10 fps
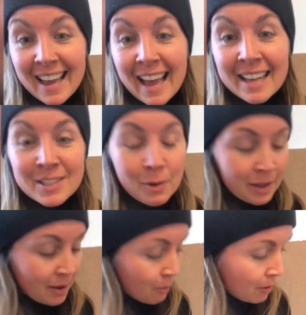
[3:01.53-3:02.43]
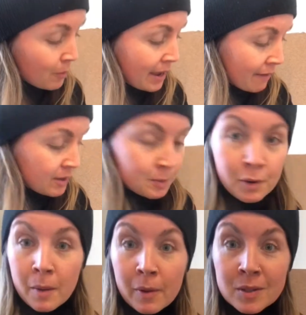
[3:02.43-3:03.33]
And so I thought, well, we have this
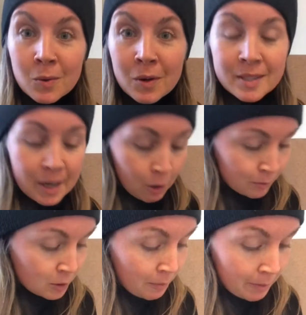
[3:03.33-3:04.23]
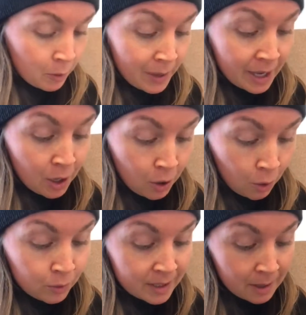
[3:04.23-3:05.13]
book about squirrels at home, so maybe we can
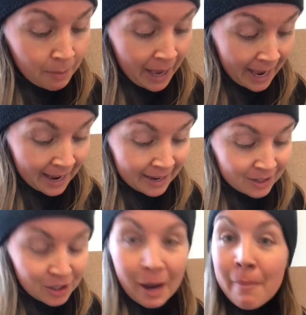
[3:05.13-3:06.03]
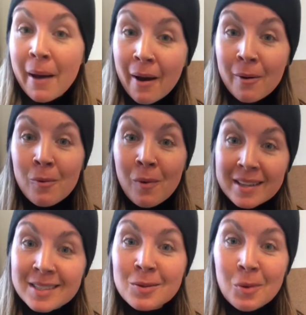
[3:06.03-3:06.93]
go to the page about
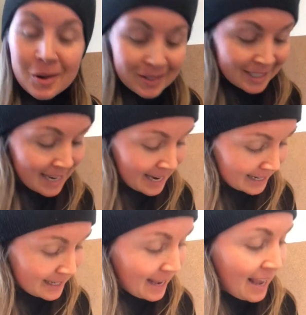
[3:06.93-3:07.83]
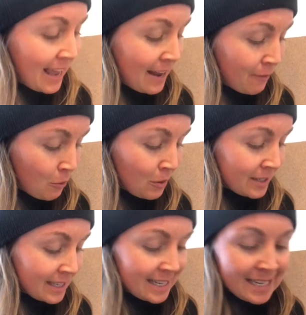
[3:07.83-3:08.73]
what squirrels eat. And of
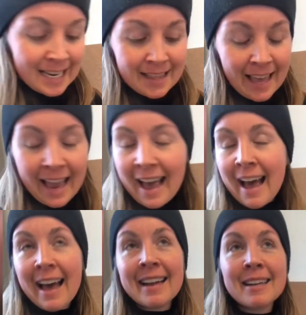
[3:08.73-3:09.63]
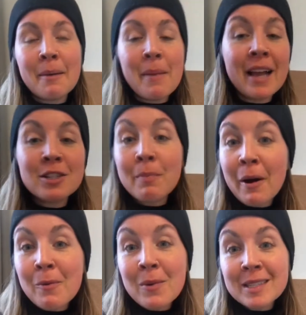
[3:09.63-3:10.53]
course, indeed, they had a page
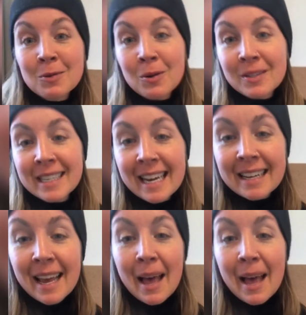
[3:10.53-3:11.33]
about what squirrels eat.